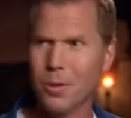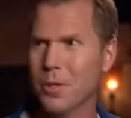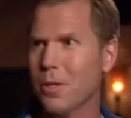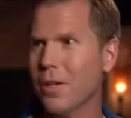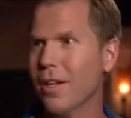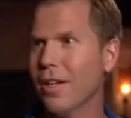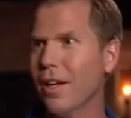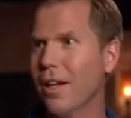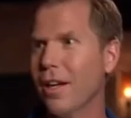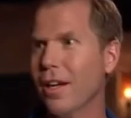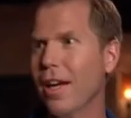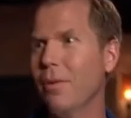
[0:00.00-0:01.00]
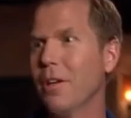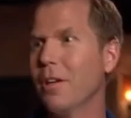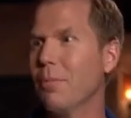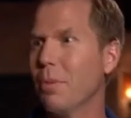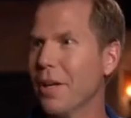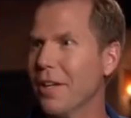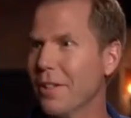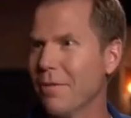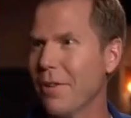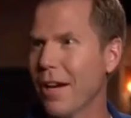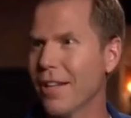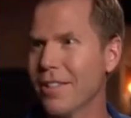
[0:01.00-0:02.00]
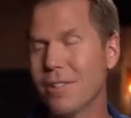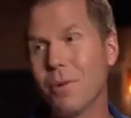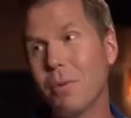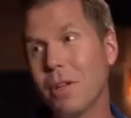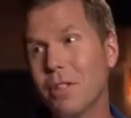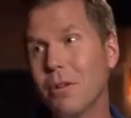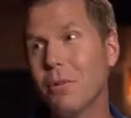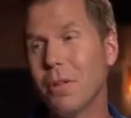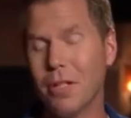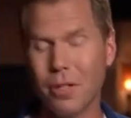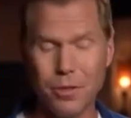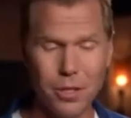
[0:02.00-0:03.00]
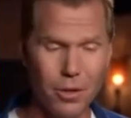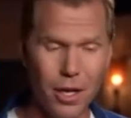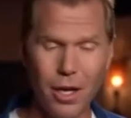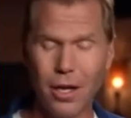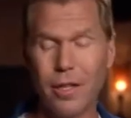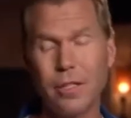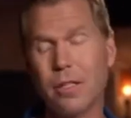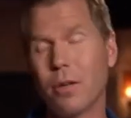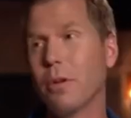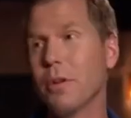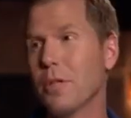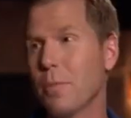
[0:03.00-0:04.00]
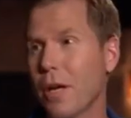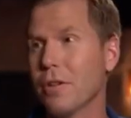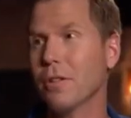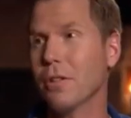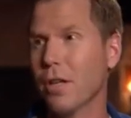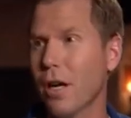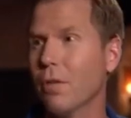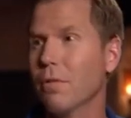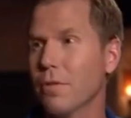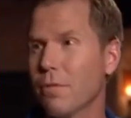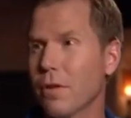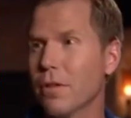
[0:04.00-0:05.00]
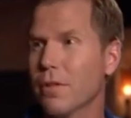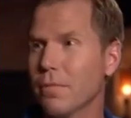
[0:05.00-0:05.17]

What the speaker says: into it, and we get to bring it to fans. That's why we do what we do. So this is a really special conference for us.